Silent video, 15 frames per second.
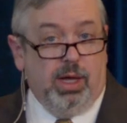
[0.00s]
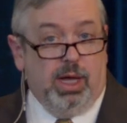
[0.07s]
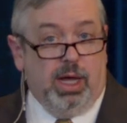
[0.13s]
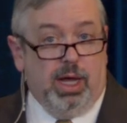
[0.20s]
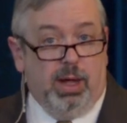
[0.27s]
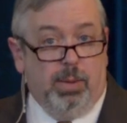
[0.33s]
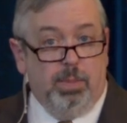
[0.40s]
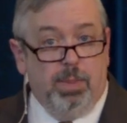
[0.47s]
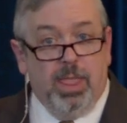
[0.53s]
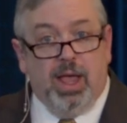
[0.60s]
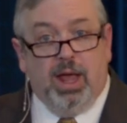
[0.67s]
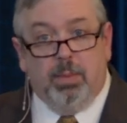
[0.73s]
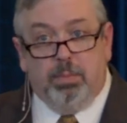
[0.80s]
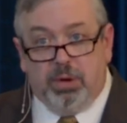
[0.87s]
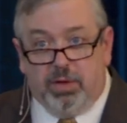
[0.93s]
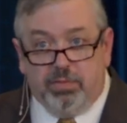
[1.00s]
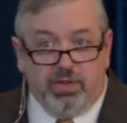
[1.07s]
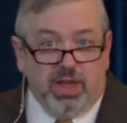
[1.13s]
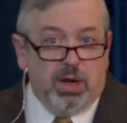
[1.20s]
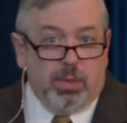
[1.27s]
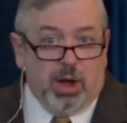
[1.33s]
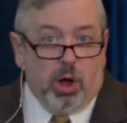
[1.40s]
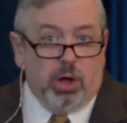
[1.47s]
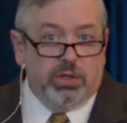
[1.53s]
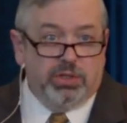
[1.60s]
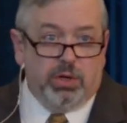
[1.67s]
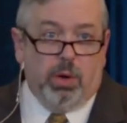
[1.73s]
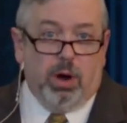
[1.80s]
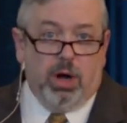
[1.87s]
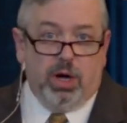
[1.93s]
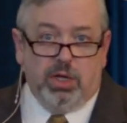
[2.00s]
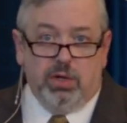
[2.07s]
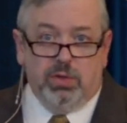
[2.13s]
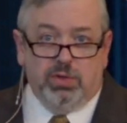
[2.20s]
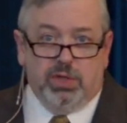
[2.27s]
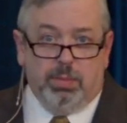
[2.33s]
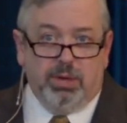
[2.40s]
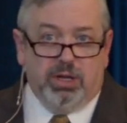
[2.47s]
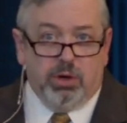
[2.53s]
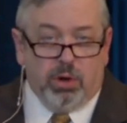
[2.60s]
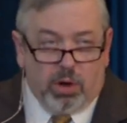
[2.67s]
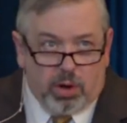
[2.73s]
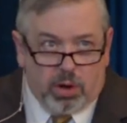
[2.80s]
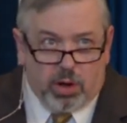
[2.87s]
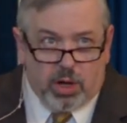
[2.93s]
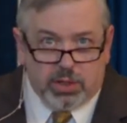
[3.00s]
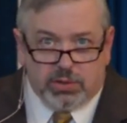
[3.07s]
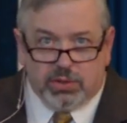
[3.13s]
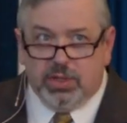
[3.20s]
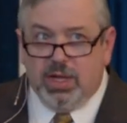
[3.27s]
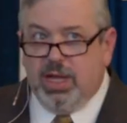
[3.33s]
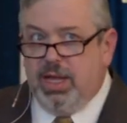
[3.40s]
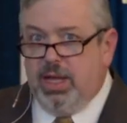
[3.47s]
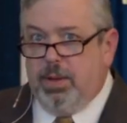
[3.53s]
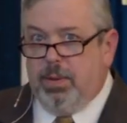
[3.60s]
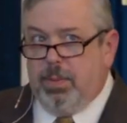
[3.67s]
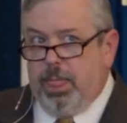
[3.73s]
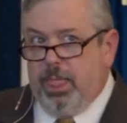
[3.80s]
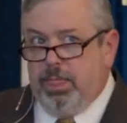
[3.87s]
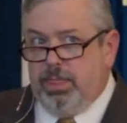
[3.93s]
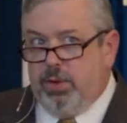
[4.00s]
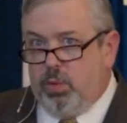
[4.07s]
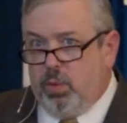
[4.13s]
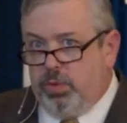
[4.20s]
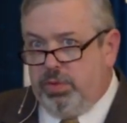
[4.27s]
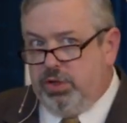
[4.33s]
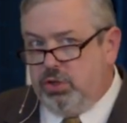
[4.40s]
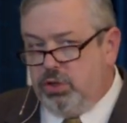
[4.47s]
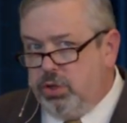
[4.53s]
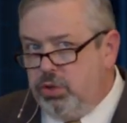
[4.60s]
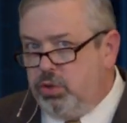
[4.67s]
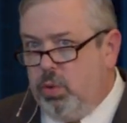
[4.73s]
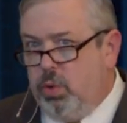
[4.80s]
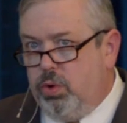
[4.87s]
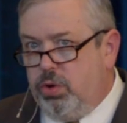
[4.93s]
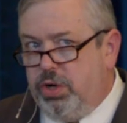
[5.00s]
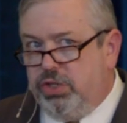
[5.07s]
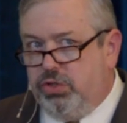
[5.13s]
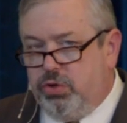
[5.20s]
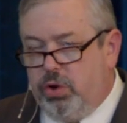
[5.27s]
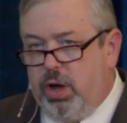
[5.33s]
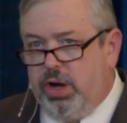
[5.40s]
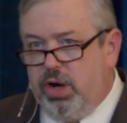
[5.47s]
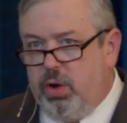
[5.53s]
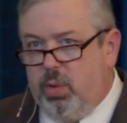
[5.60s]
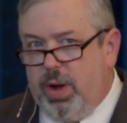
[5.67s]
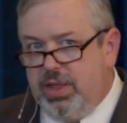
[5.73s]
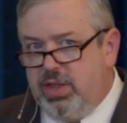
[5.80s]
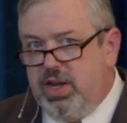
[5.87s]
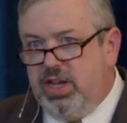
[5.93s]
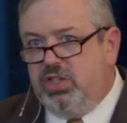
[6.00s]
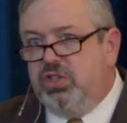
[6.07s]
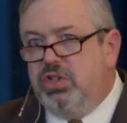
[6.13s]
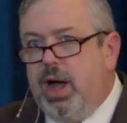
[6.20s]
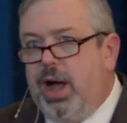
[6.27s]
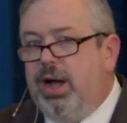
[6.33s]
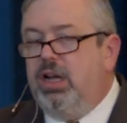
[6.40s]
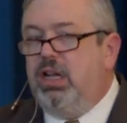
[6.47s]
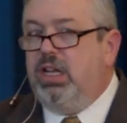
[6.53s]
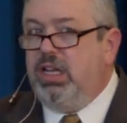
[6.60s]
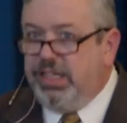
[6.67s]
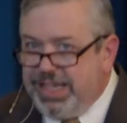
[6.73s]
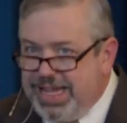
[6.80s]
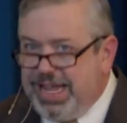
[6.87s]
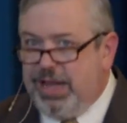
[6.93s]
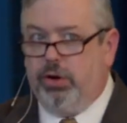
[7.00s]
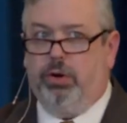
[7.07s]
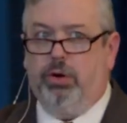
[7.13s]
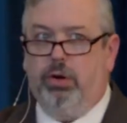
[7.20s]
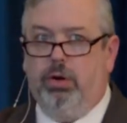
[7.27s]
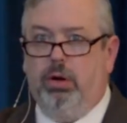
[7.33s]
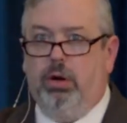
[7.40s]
But Venema also argues that because the church order is drawn in a way that it's not clear